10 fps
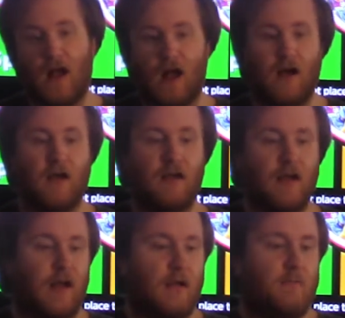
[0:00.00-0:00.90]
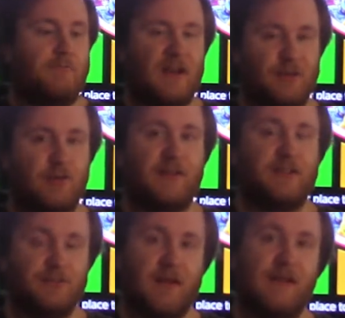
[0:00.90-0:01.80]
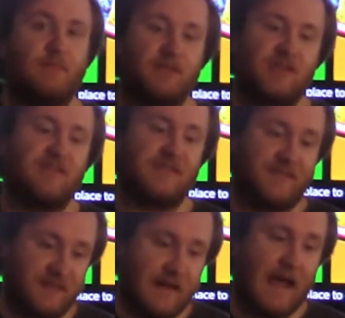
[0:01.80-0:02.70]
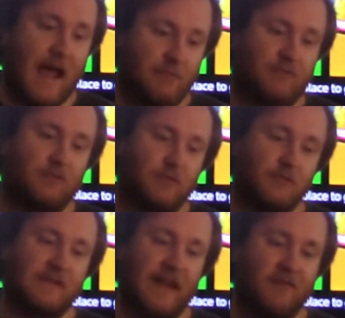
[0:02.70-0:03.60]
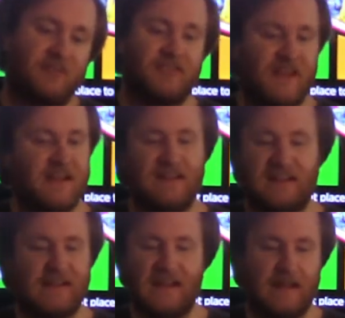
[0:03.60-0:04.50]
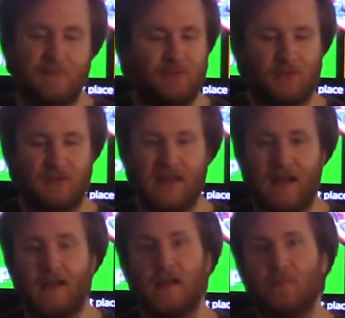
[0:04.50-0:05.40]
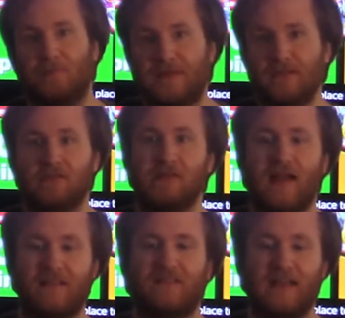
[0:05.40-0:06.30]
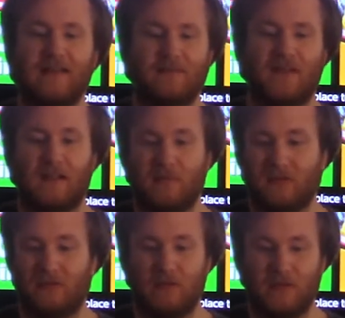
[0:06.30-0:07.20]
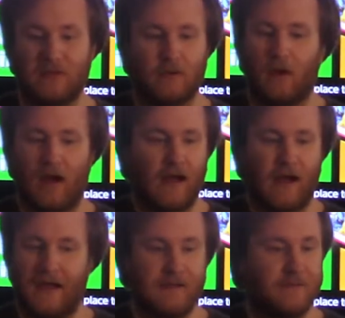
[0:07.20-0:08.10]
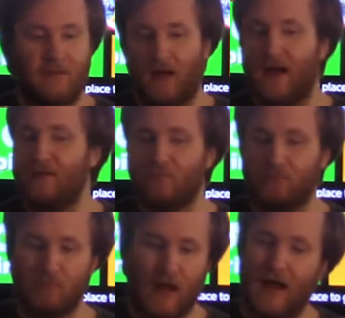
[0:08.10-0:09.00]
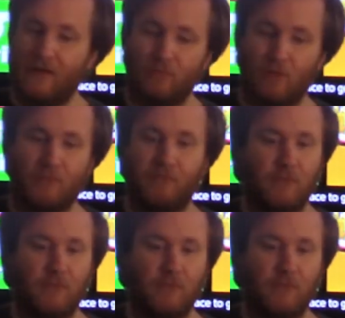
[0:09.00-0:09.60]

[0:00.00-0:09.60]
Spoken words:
Metroid Dread, which is an absolutely outstanding game. So yeah, purely as a game development studio, I will